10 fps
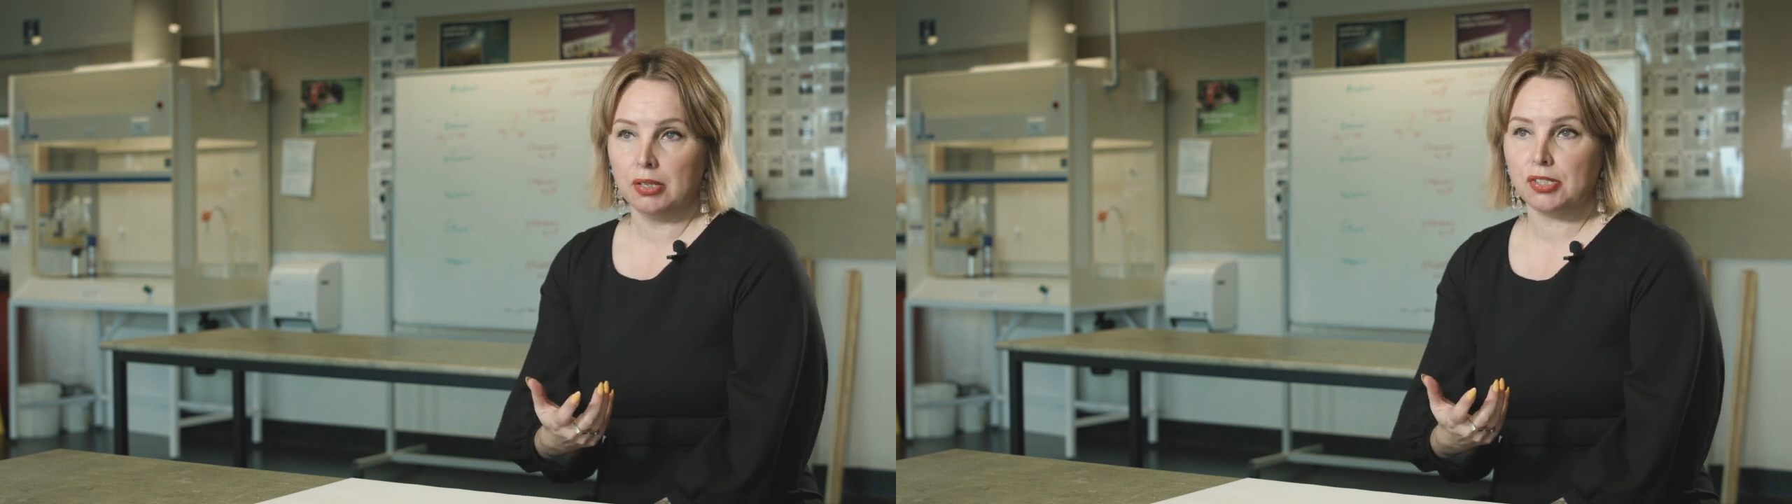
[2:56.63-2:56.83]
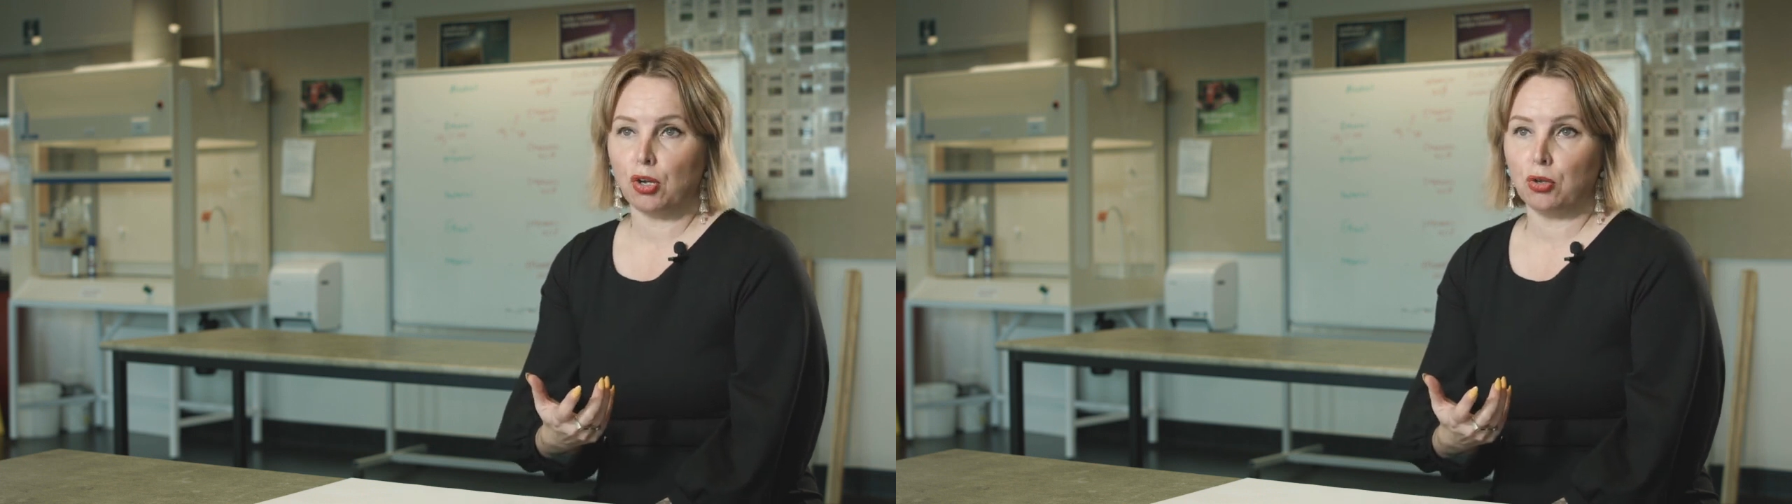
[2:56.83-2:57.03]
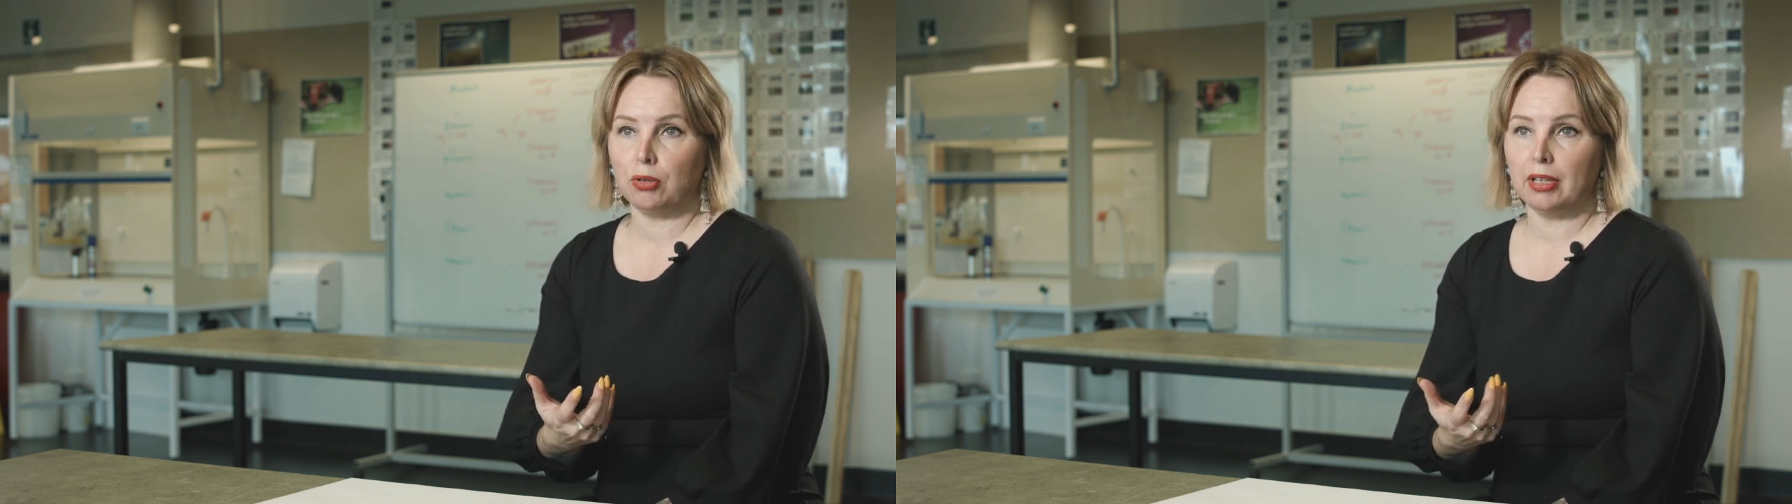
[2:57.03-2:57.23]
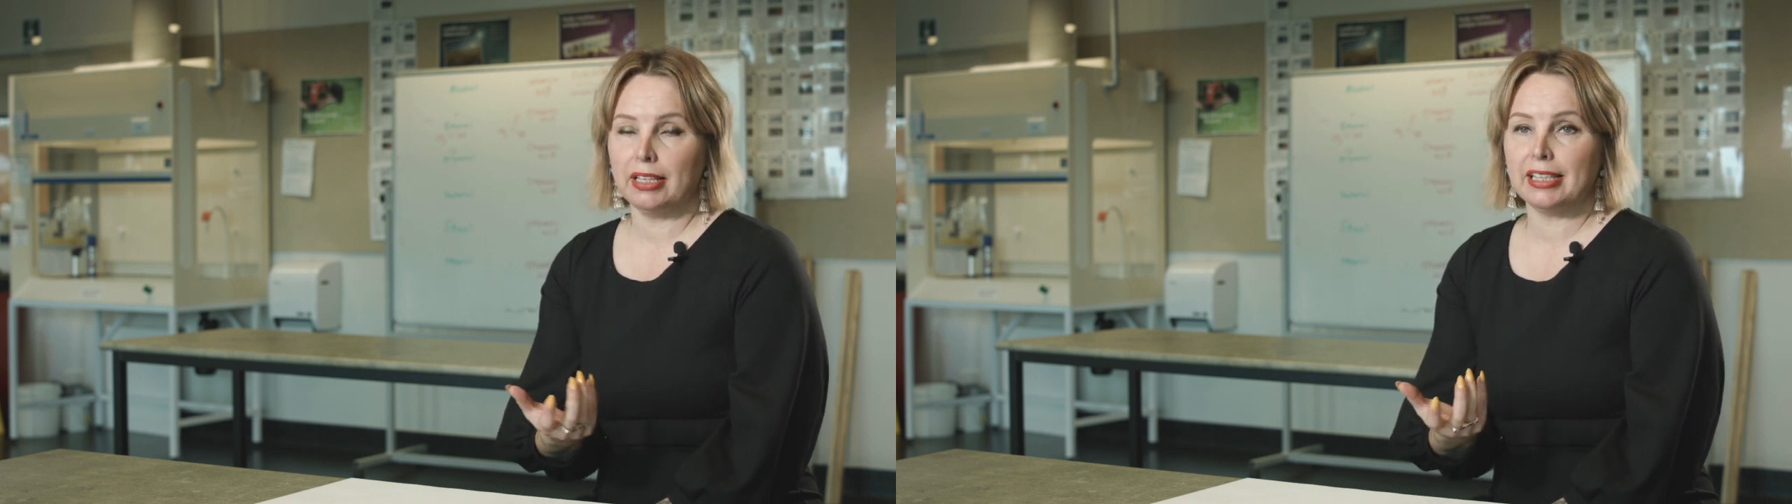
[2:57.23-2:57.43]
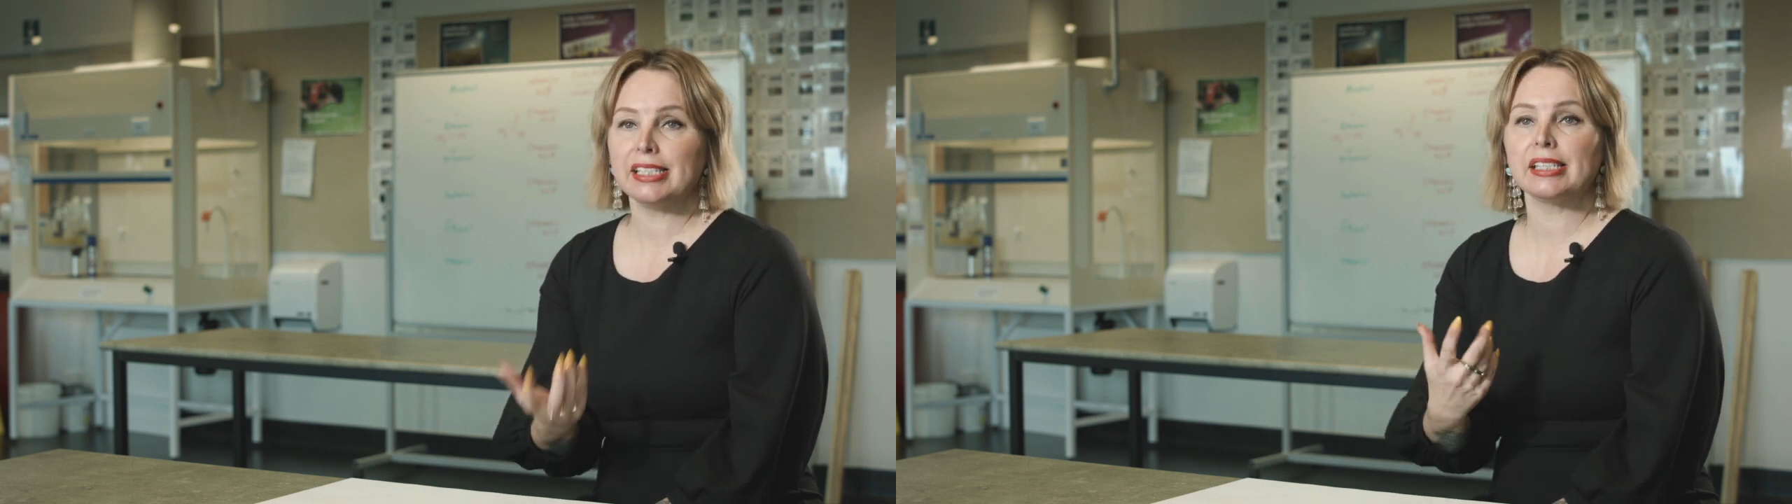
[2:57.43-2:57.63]
So
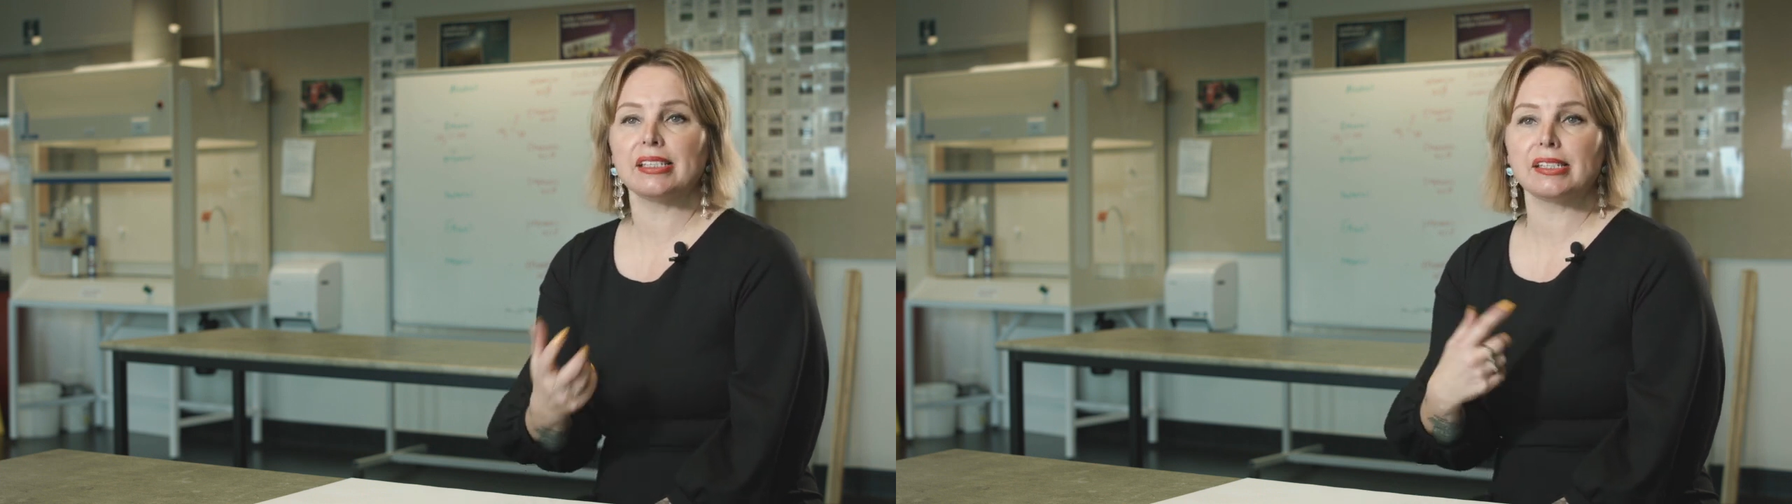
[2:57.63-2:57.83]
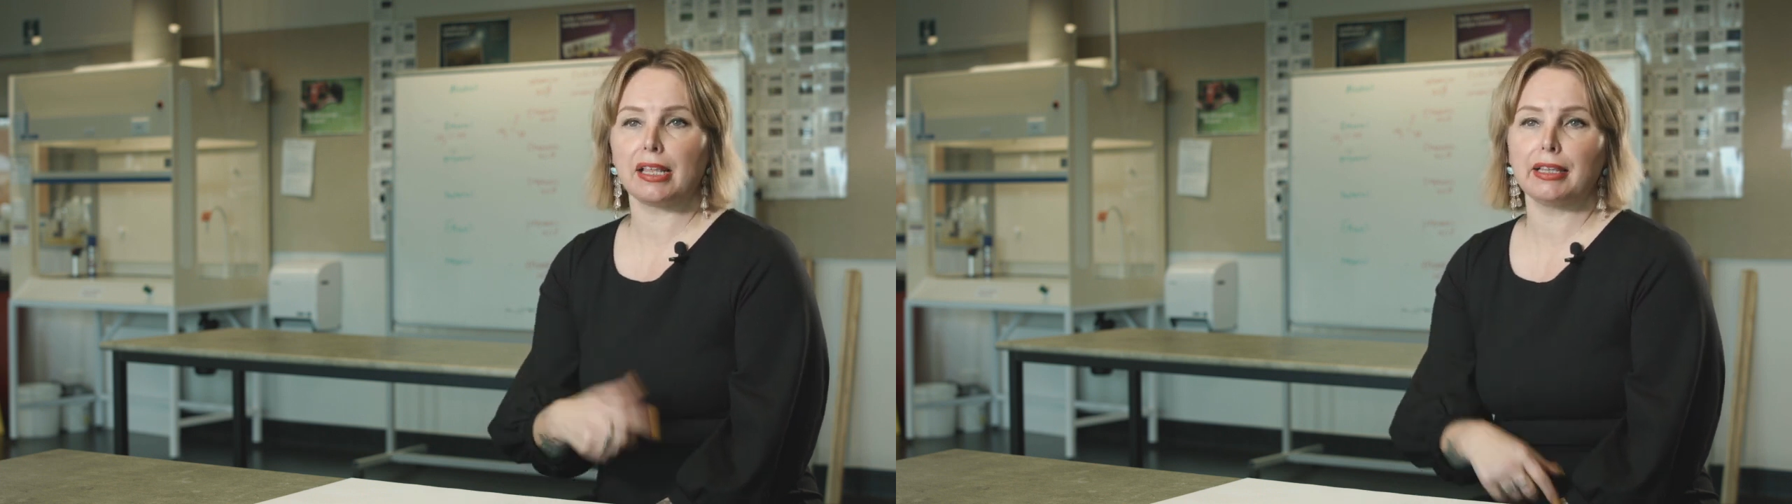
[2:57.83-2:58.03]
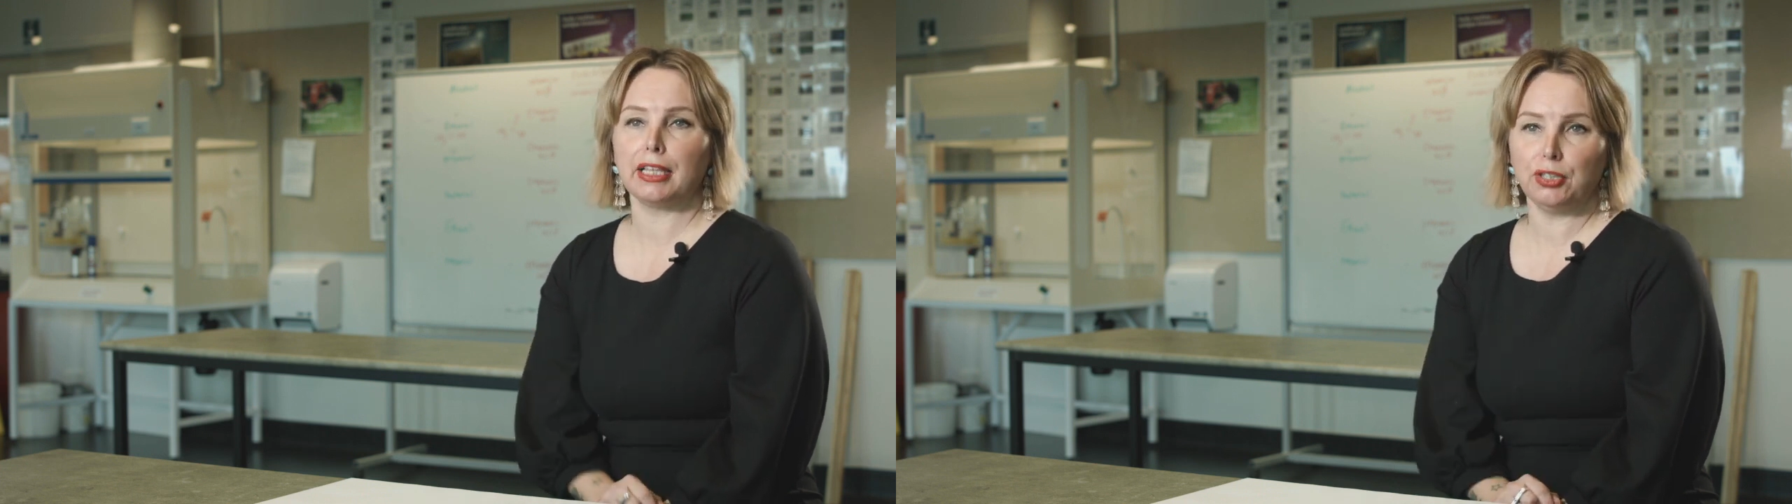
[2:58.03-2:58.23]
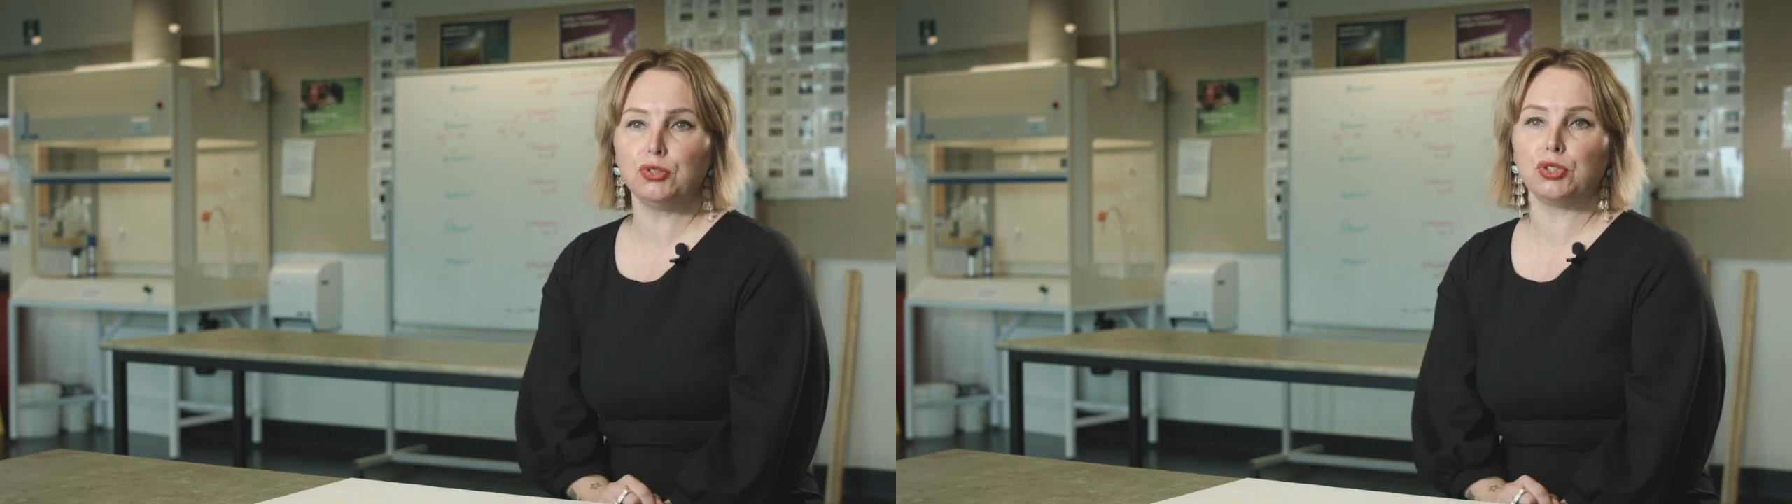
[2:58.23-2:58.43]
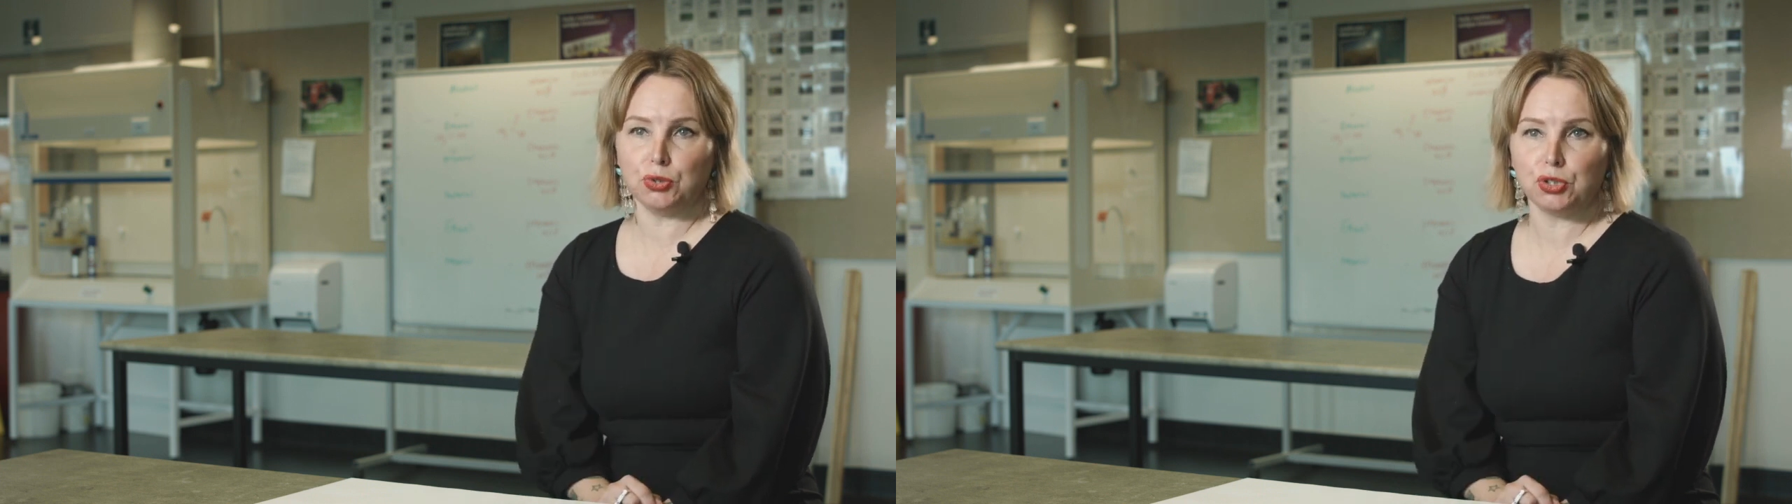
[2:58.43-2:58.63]
this isn't something that
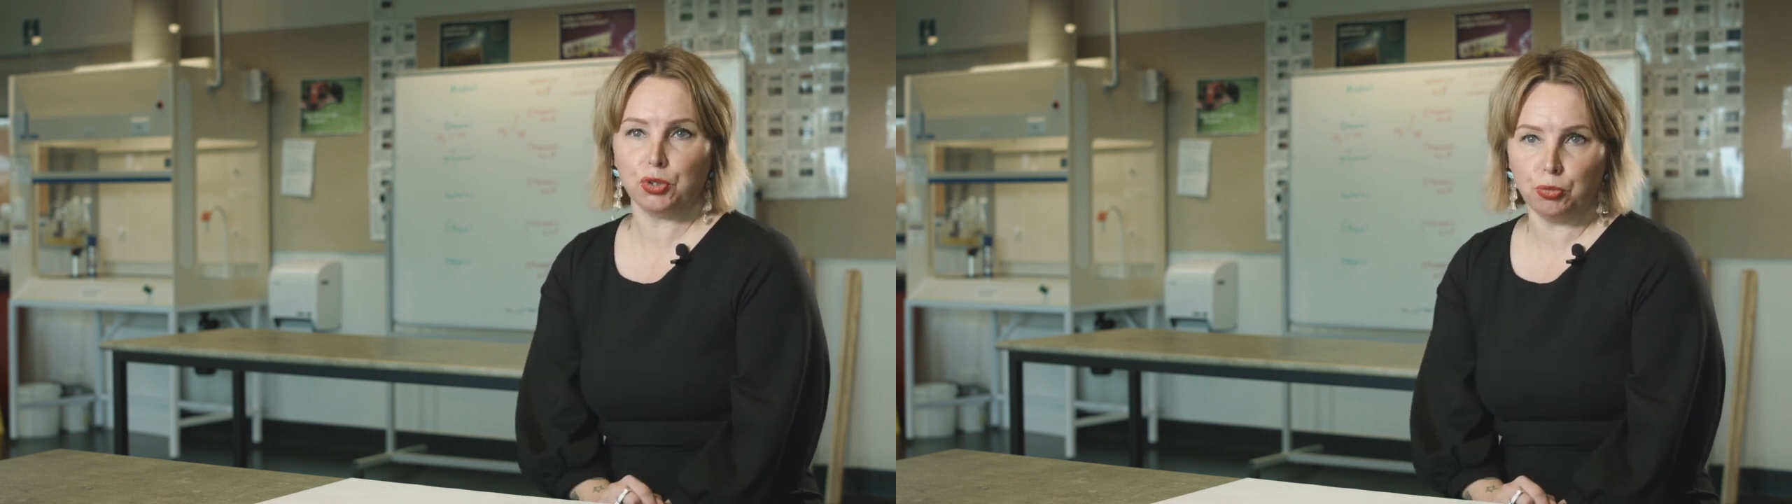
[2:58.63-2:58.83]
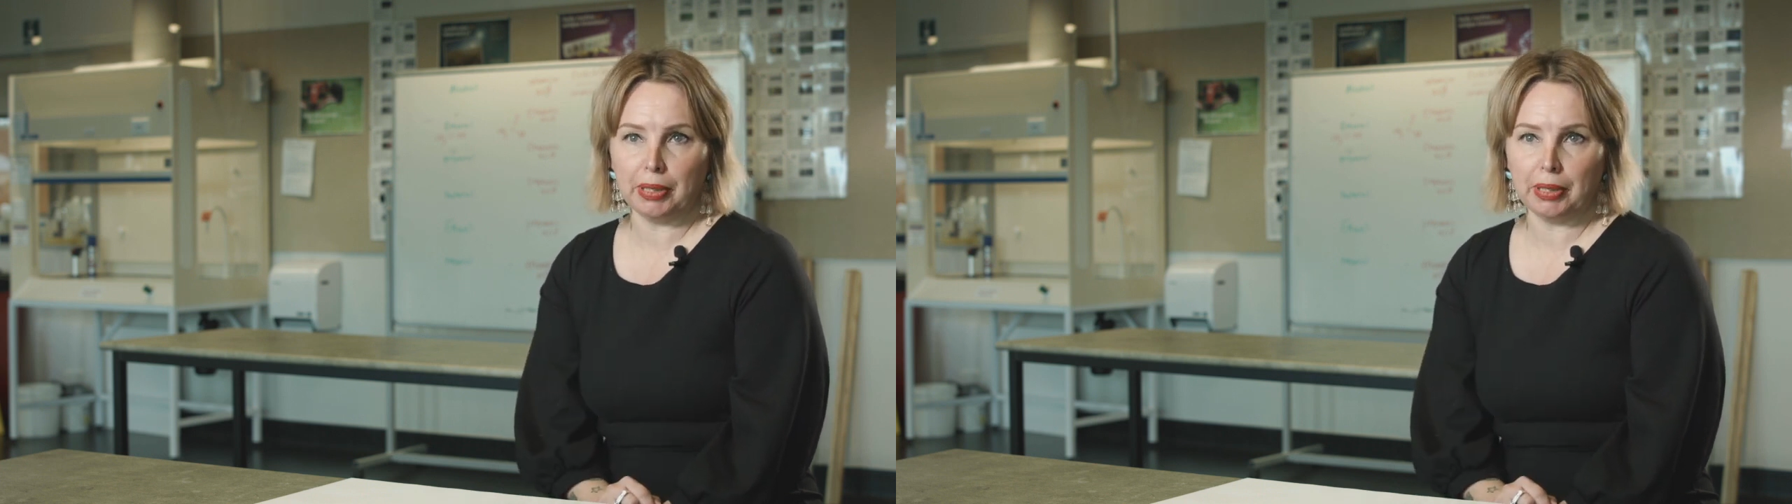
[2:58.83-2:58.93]
you do to